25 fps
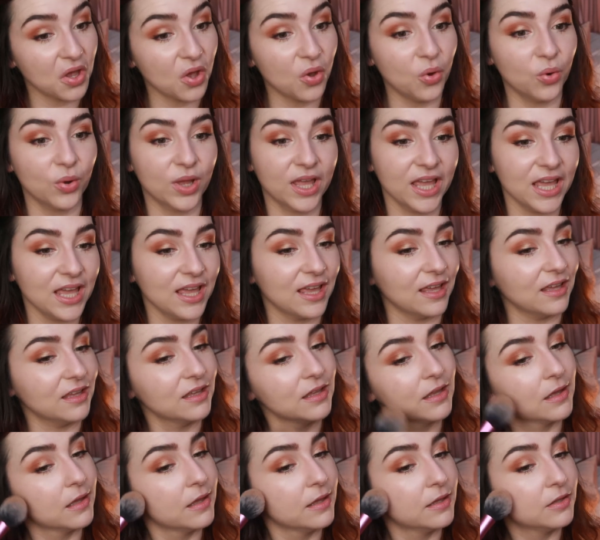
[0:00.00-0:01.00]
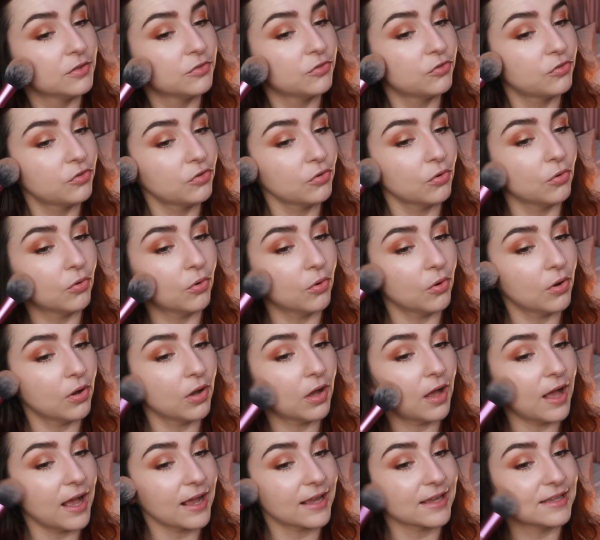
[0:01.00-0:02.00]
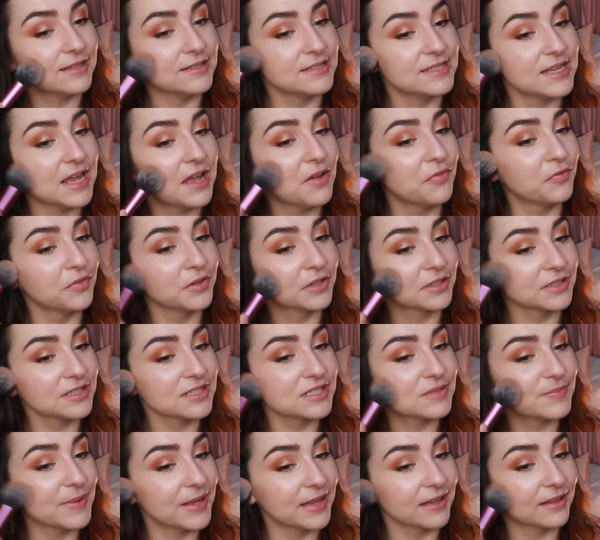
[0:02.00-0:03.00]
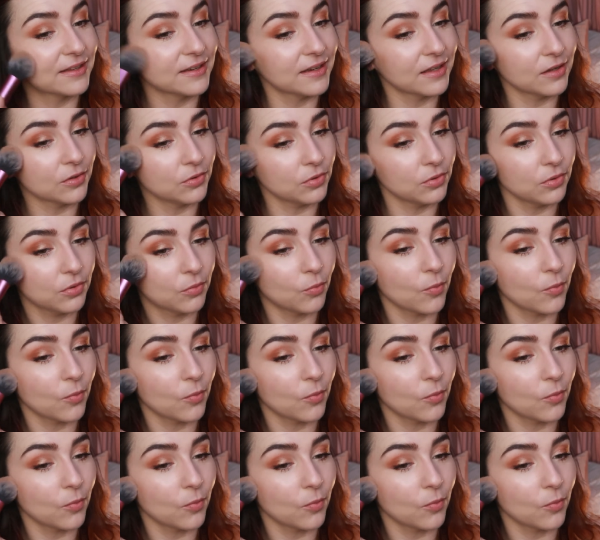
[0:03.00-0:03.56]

okay, so I can definitely smell it now.